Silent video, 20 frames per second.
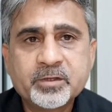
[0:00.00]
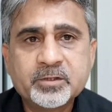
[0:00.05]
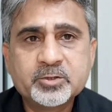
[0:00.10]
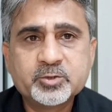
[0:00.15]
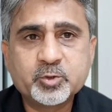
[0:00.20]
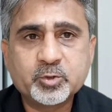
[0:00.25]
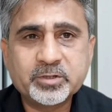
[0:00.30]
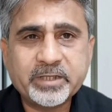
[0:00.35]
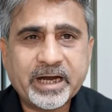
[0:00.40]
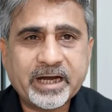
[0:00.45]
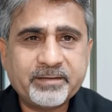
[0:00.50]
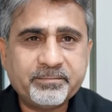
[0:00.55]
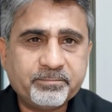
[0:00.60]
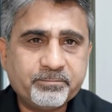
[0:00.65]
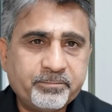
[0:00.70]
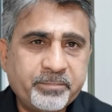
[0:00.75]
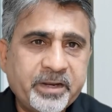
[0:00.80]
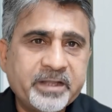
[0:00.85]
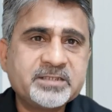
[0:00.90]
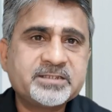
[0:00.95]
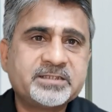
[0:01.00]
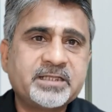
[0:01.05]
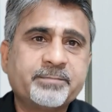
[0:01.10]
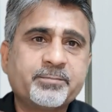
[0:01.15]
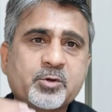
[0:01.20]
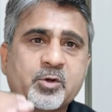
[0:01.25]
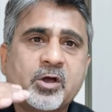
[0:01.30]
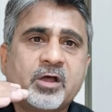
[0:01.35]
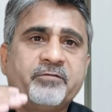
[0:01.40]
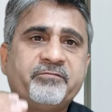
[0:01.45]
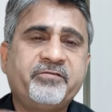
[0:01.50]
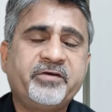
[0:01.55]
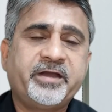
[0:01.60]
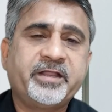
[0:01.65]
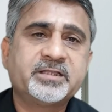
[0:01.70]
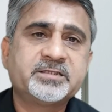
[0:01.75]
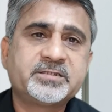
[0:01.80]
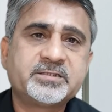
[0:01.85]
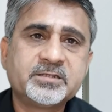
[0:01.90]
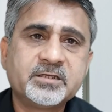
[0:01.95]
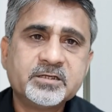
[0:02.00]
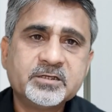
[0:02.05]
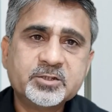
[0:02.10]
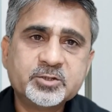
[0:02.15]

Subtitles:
So that brings them confidence.